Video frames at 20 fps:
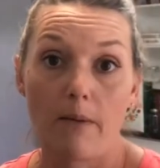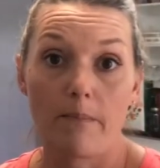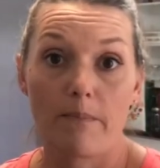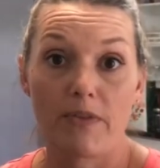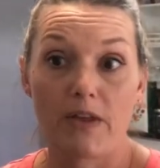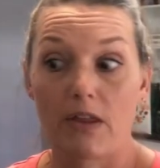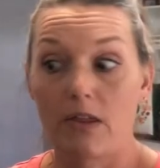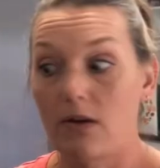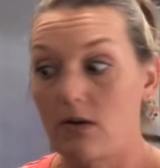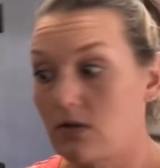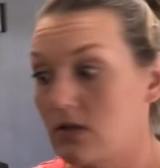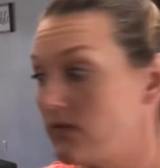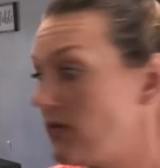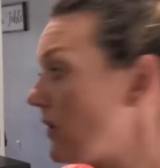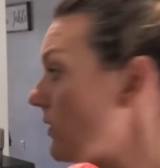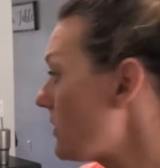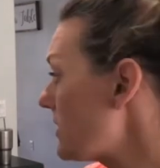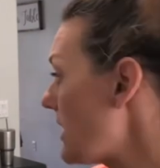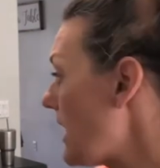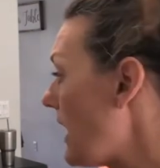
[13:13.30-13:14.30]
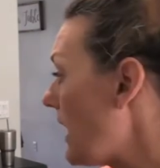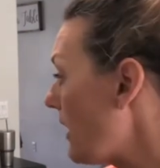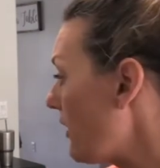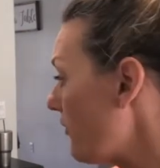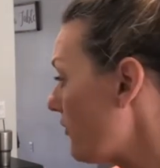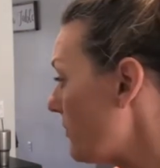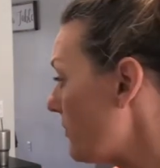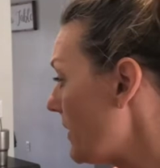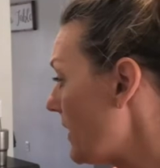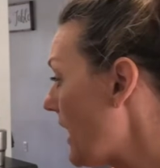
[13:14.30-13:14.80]
that those folks
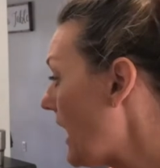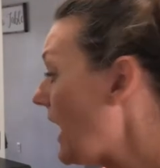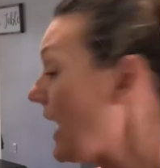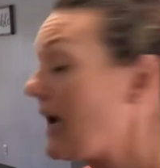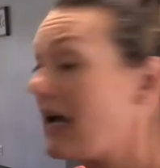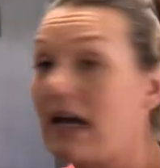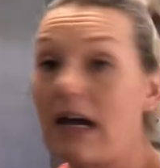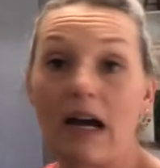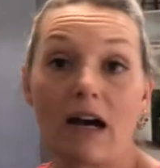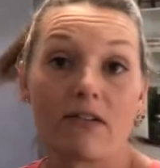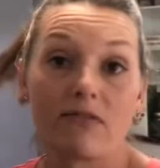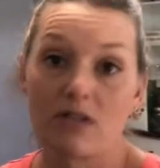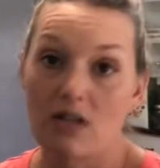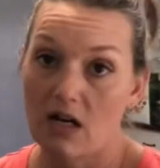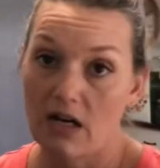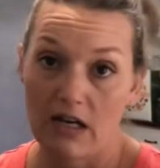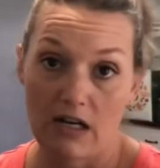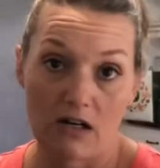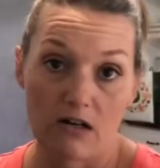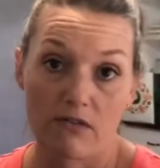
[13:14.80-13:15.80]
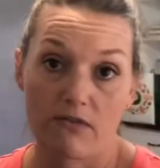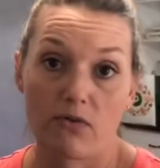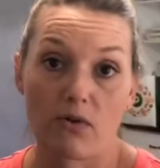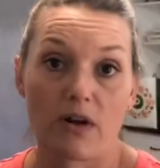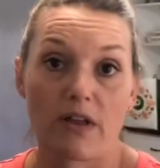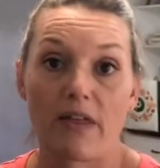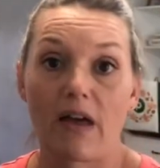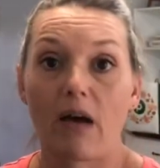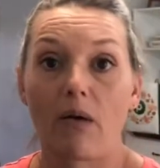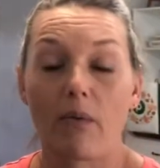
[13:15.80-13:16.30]
have, but I have not cared for it
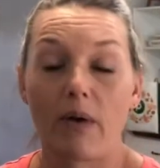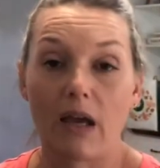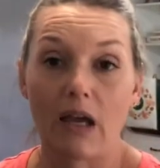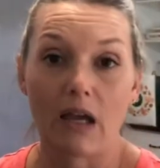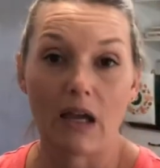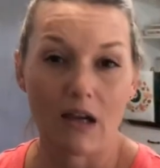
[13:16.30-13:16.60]
that way.